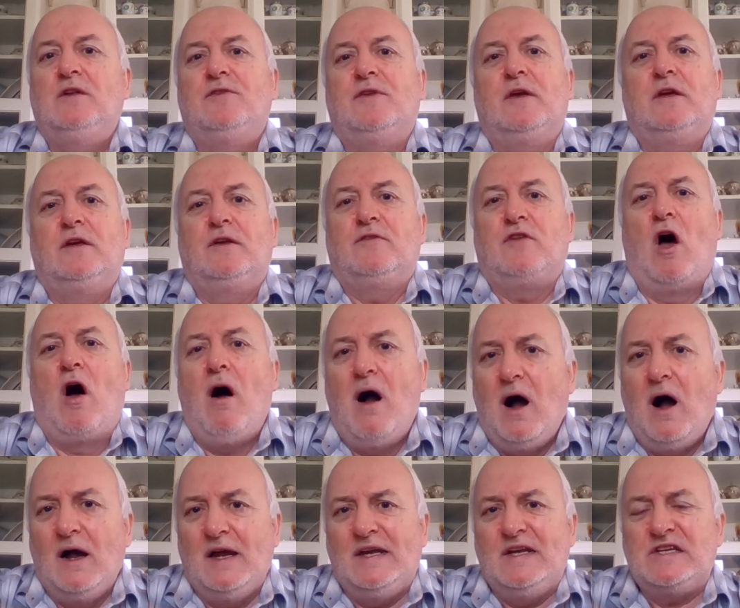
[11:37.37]
the, the
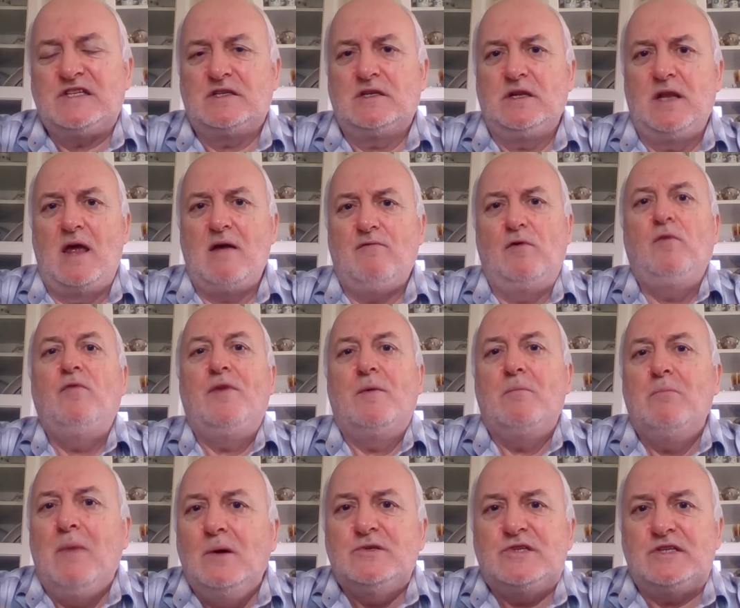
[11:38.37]
highest level, the
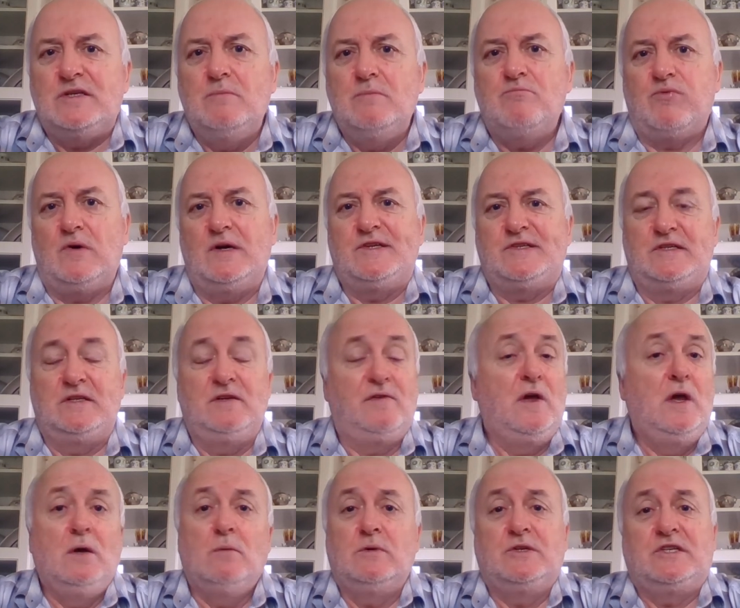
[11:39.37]
most
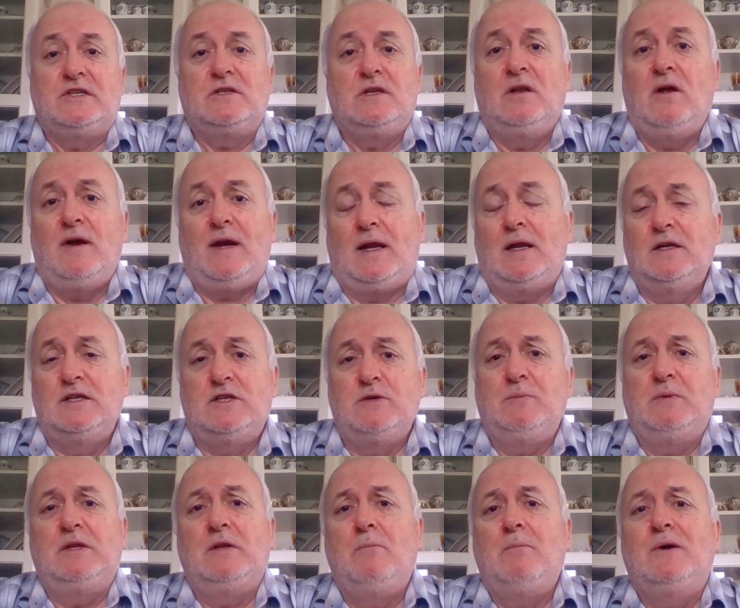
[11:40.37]
impressive, which is likely to
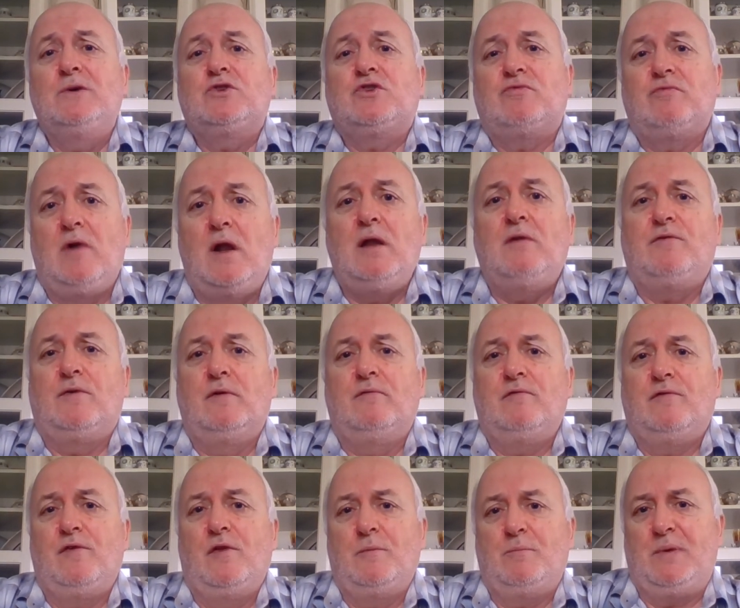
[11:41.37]
be the most
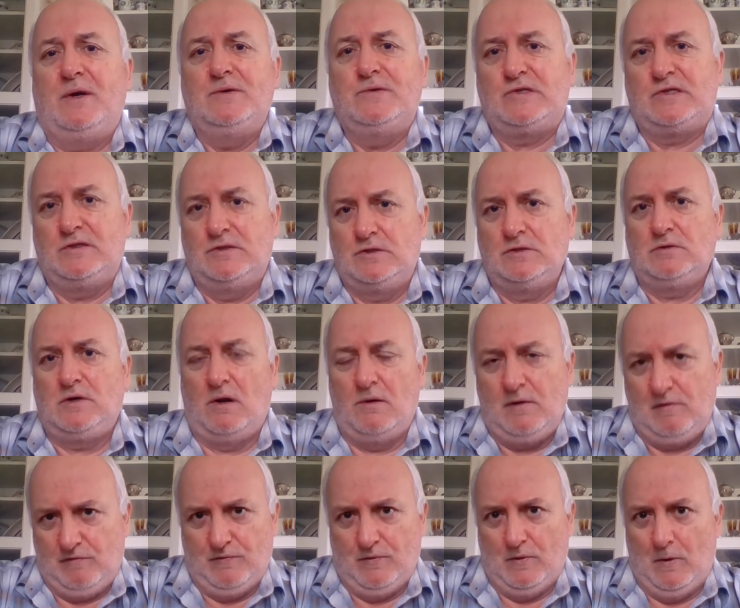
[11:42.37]
relevant for the post that you're
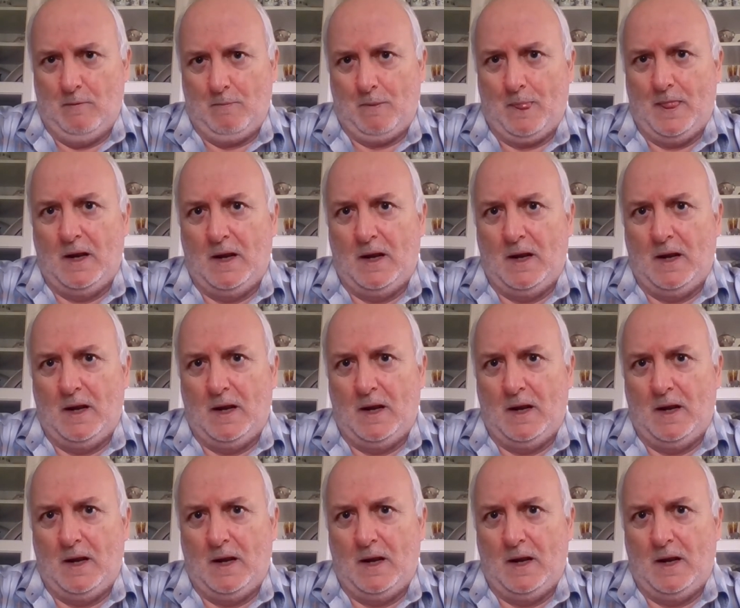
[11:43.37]
going for.